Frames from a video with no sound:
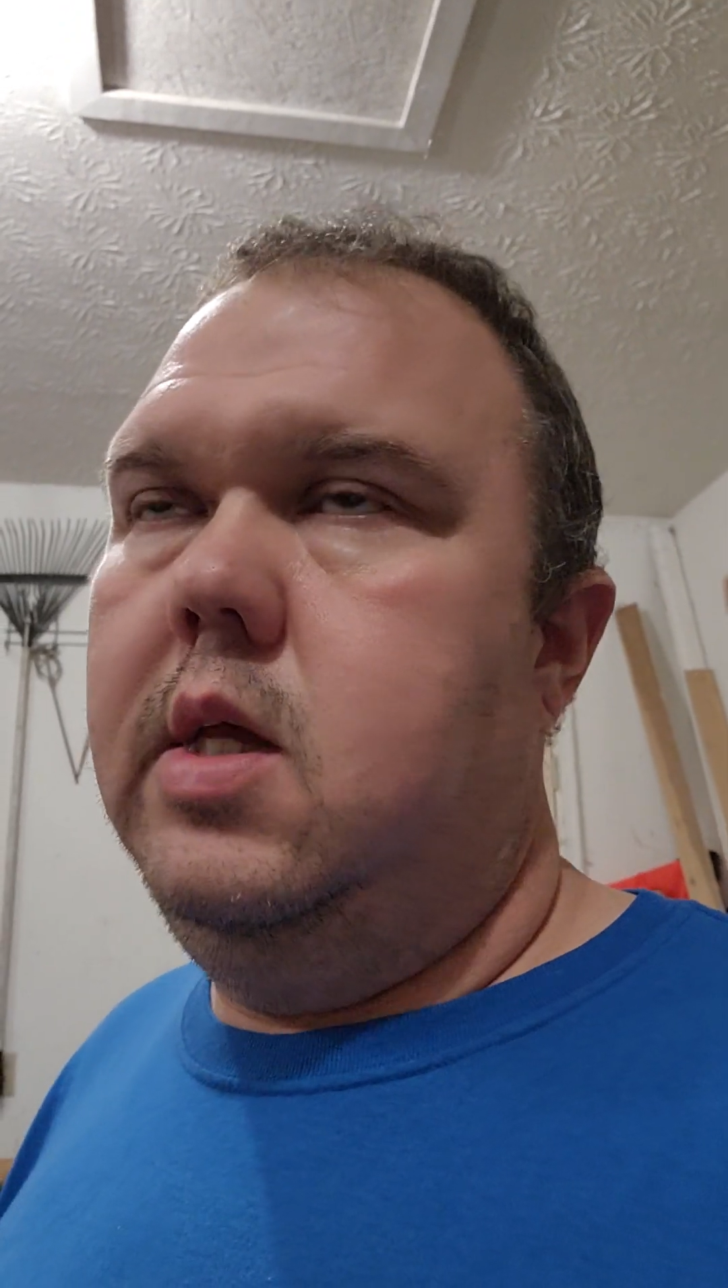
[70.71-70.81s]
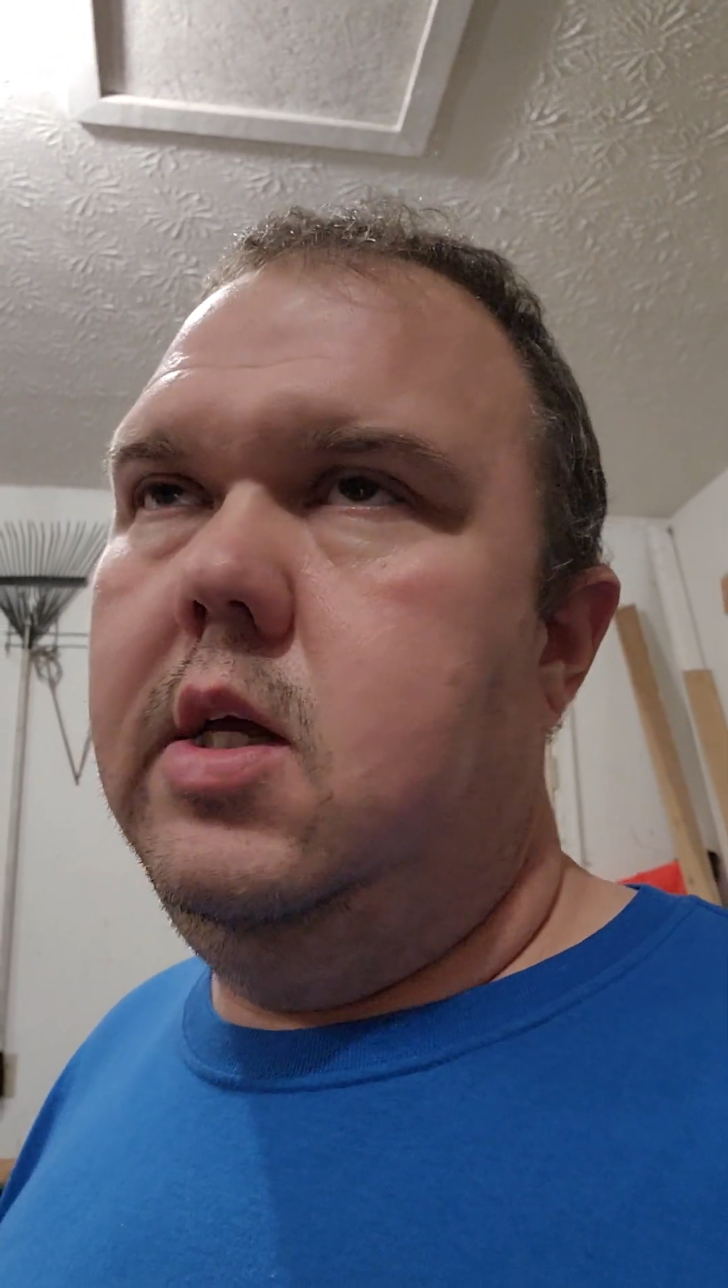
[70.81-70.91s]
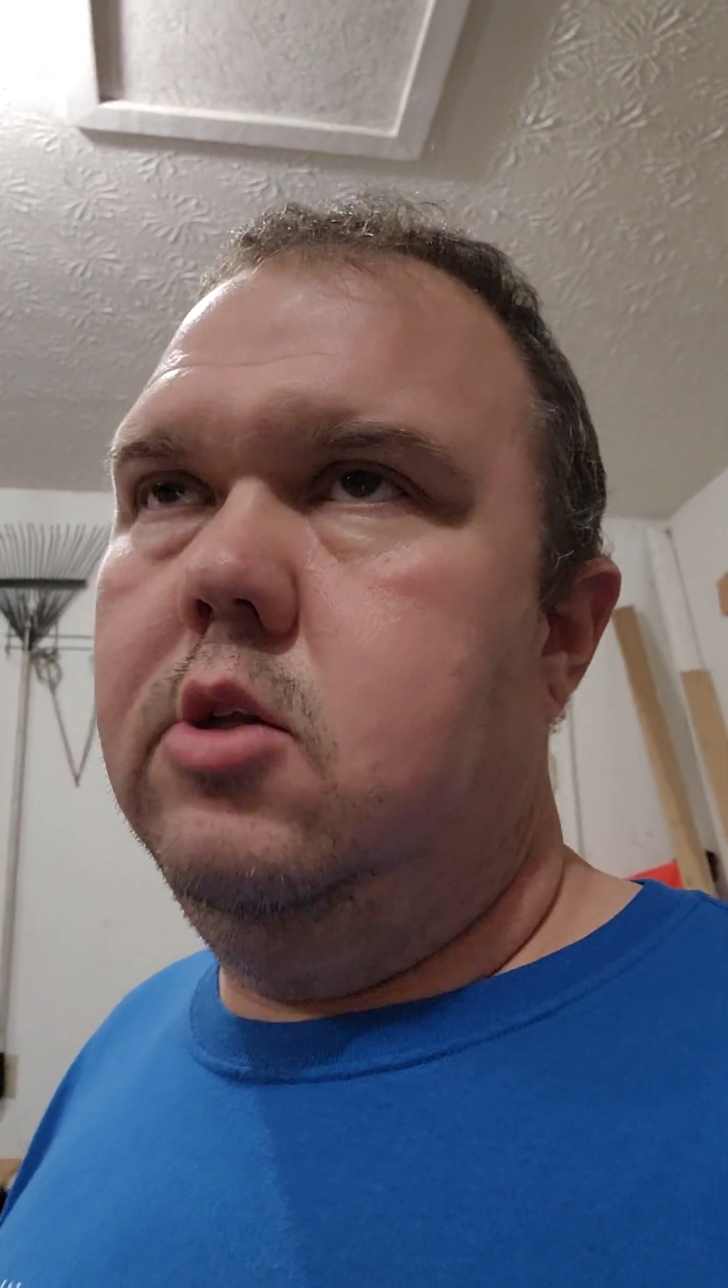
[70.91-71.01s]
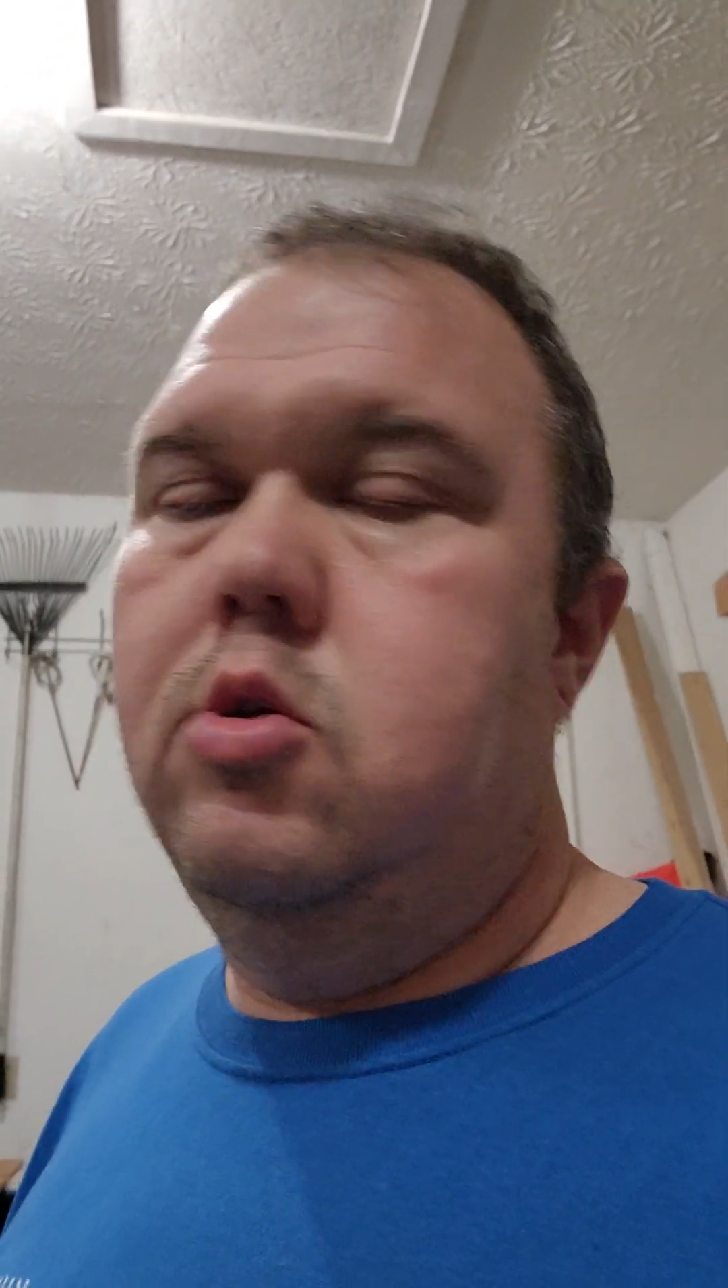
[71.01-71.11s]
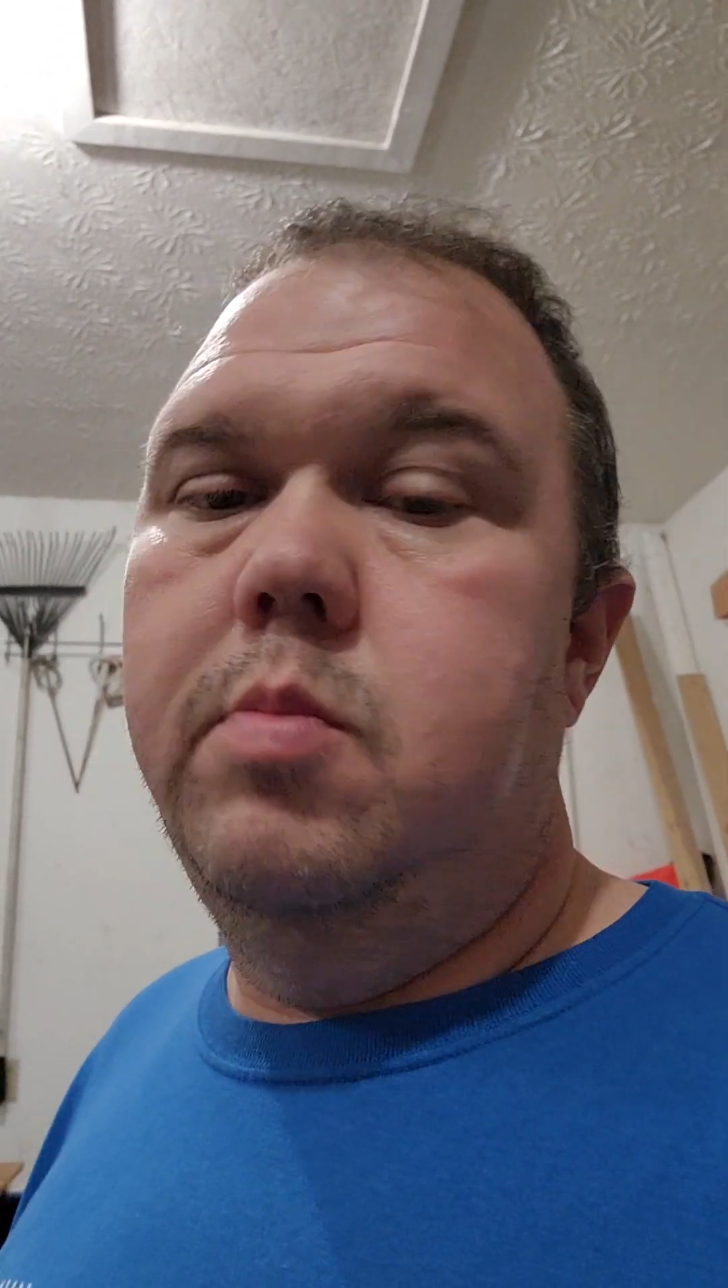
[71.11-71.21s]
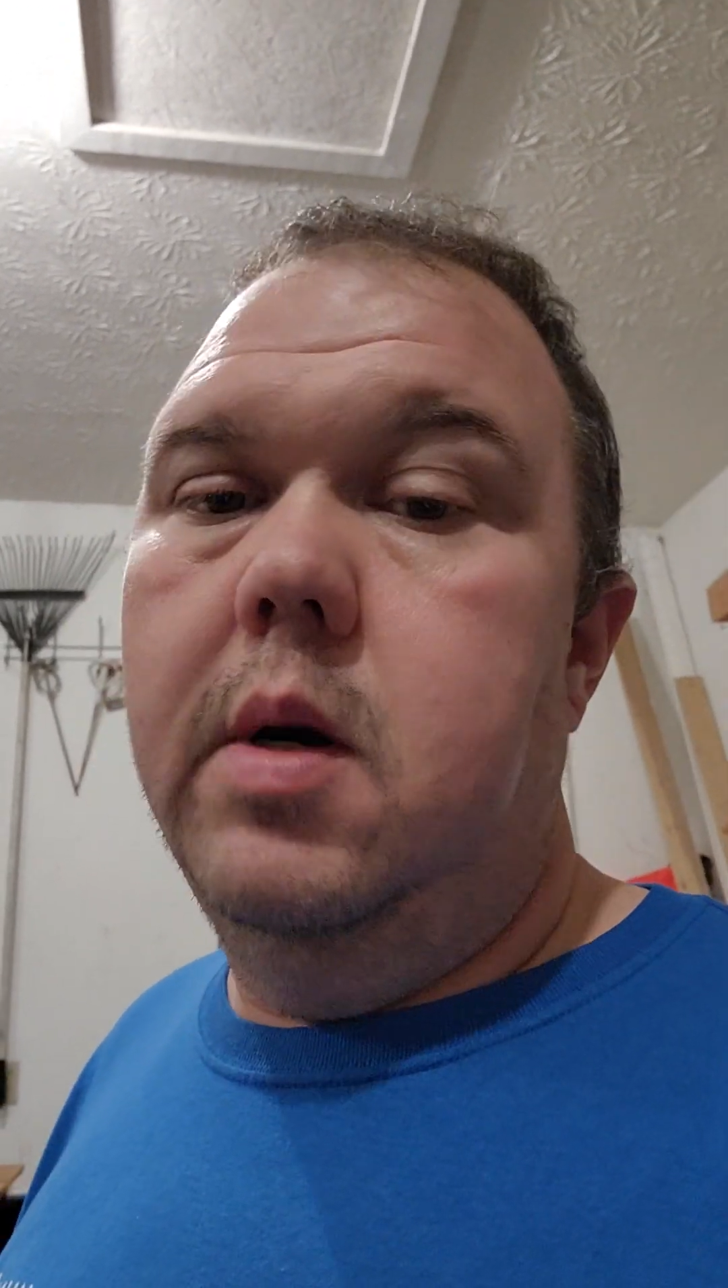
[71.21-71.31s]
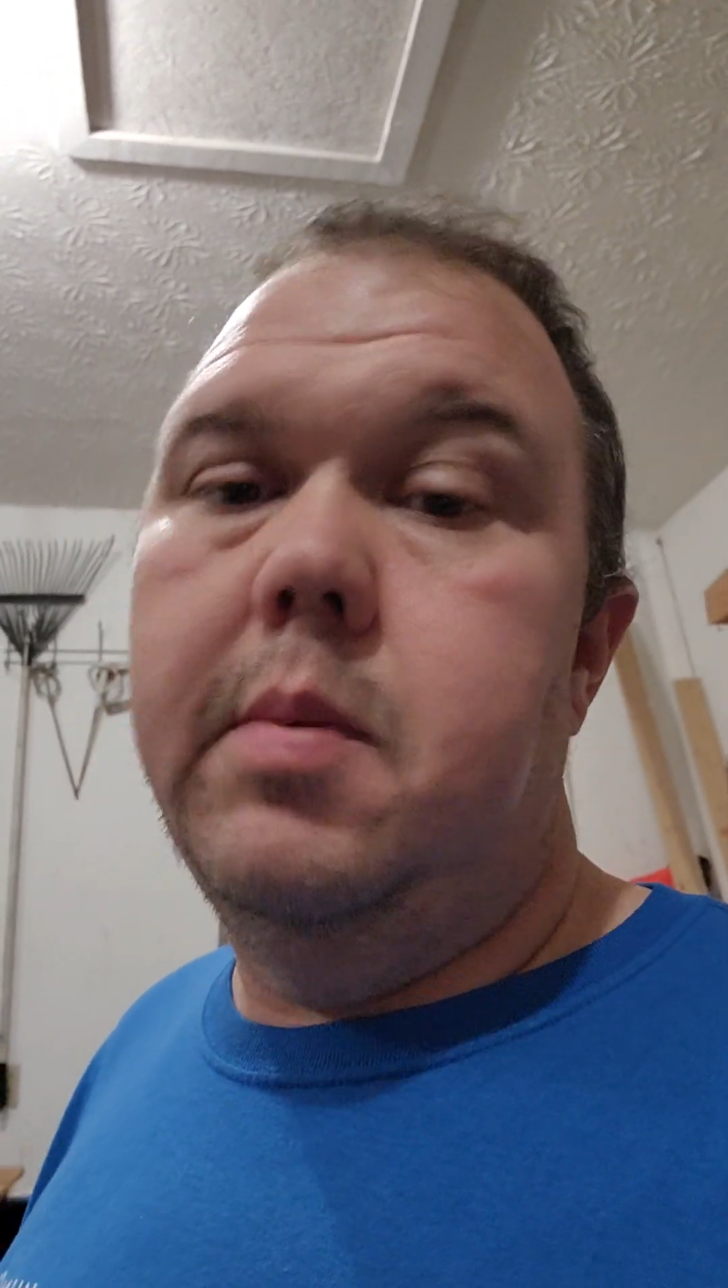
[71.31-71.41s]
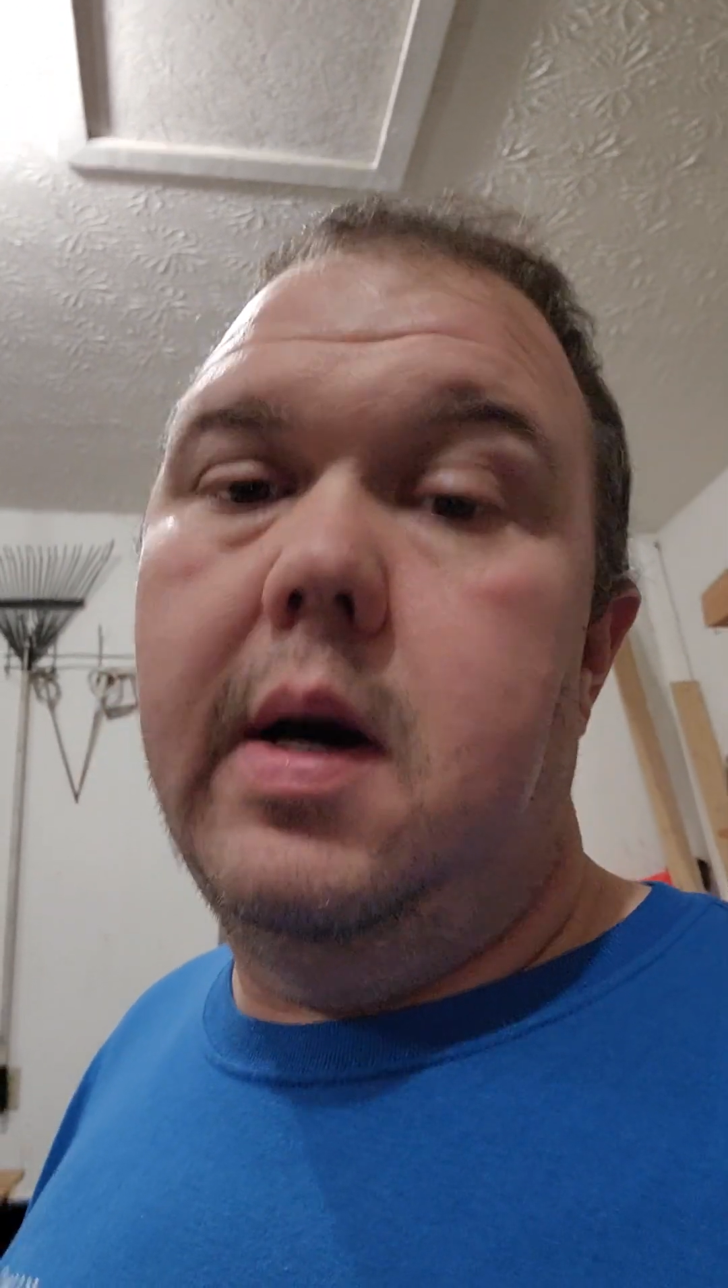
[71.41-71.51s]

I think, 2 pump